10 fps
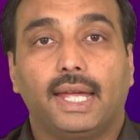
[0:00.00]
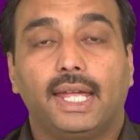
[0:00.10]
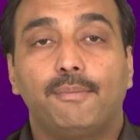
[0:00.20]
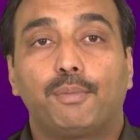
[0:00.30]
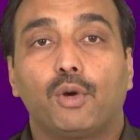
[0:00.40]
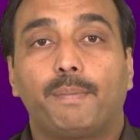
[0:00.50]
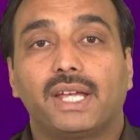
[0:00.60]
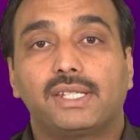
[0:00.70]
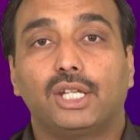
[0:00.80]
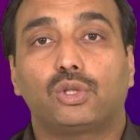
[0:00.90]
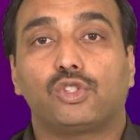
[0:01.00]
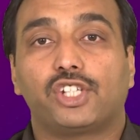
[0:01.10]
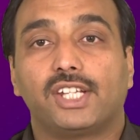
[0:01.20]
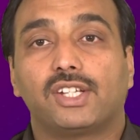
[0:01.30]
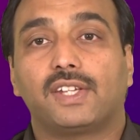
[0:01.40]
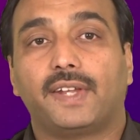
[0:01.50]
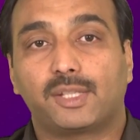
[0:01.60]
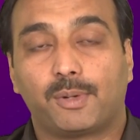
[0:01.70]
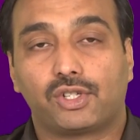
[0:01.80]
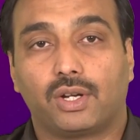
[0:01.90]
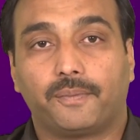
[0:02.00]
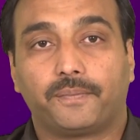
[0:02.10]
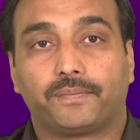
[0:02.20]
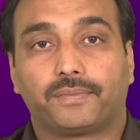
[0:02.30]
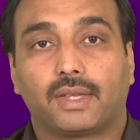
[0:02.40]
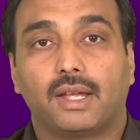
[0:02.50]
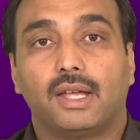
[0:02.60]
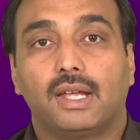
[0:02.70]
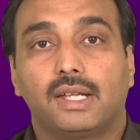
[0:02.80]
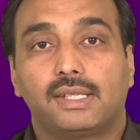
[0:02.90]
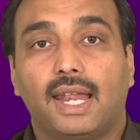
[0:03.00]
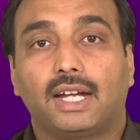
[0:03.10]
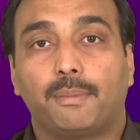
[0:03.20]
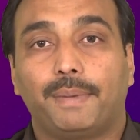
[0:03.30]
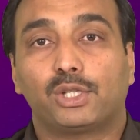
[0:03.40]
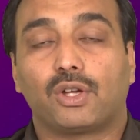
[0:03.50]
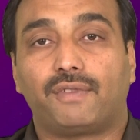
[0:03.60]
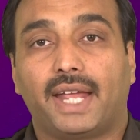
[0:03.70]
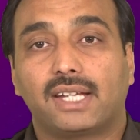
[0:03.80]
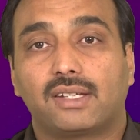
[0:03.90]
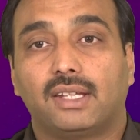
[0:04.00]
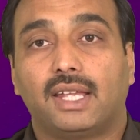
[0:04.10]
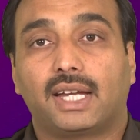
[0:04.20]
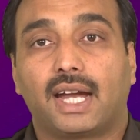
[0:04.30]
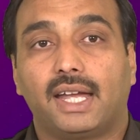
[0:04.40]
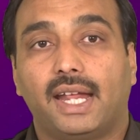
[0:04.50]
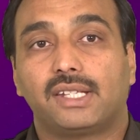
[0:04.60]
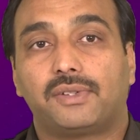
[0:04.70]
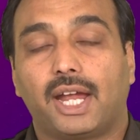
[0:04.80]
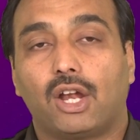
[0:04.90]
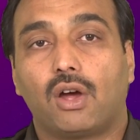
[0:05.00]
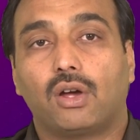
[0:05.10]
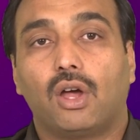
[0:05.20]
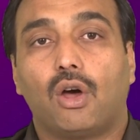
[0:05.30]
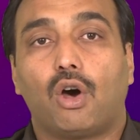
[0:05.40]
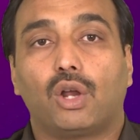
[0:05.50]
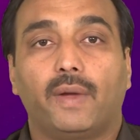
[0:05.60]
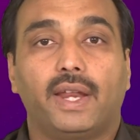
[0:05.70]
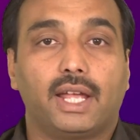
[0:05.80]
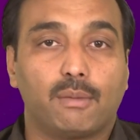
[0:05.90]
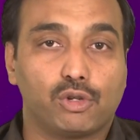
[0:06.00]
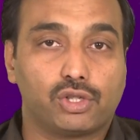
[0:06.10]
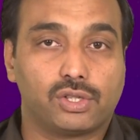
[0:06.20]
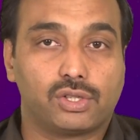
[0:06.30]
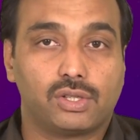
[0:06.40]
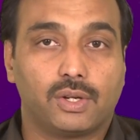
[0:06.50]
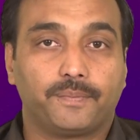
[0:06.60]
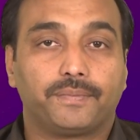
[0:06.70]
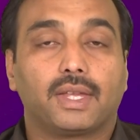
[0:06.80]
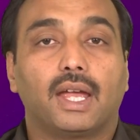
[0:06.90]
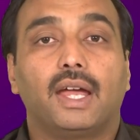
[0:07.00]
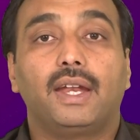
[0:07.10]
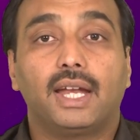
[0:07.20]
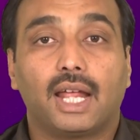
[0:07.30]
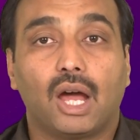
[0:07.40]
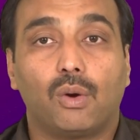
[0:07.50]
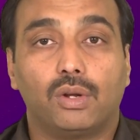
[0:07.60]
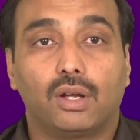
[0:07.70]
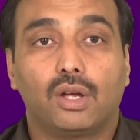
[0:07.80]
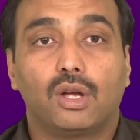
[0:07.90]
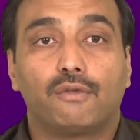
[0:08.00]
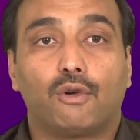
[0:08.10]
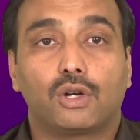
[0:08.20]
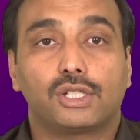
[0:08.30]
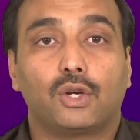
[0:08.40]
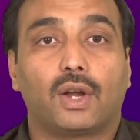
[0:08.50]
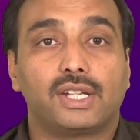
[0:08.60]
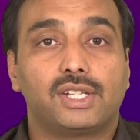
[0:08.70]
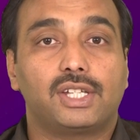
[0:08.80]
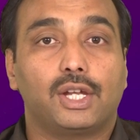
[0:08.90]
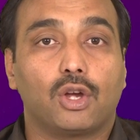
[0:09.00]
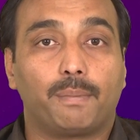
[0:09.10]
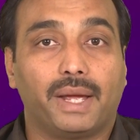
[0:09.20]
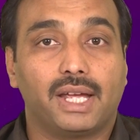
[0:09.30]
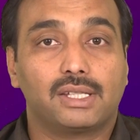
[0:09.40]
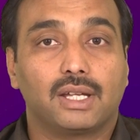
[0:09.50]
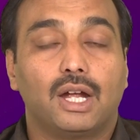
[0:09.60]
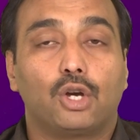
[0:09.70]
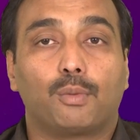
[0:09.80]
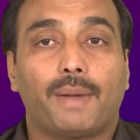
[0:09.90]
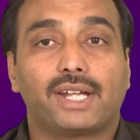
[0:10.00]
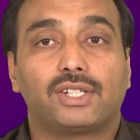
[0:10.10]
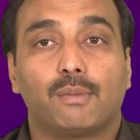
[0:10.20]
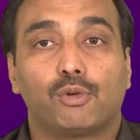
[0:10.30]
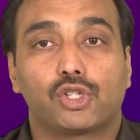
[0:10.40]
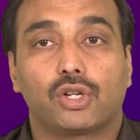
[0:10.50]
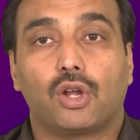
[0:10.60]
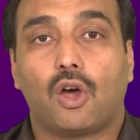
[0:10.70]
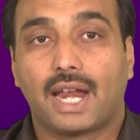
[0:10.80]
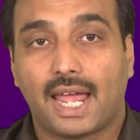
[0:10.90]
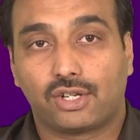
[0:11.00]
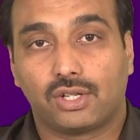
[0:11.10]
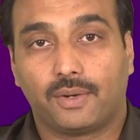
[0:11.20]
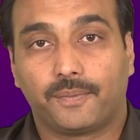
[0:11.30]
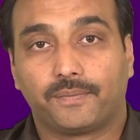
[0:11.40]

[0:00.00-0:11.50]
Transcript: Improve pacing through changes in expression. Select a piece of text that contains dialogue or varying emotions. Read aloud, focusing on adjusting your pace to match the emotion or action.